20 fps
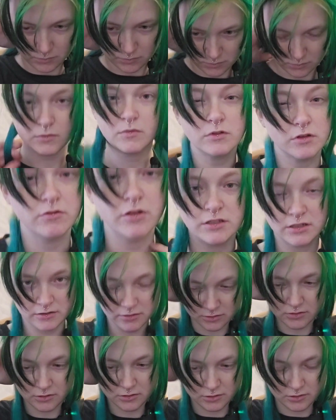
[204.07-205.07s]
So as you
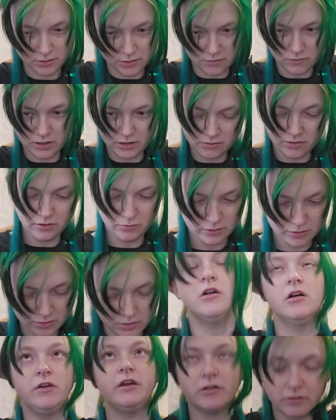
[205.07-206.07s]
can see, I've been
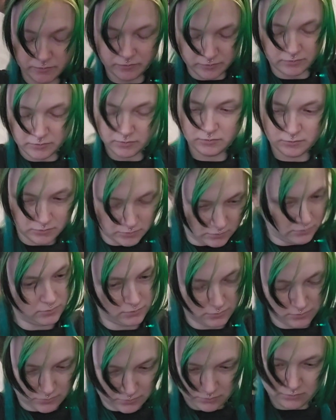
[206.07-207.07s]
sectioning off
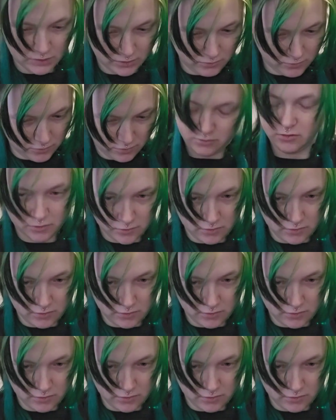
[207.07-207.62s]
pieces of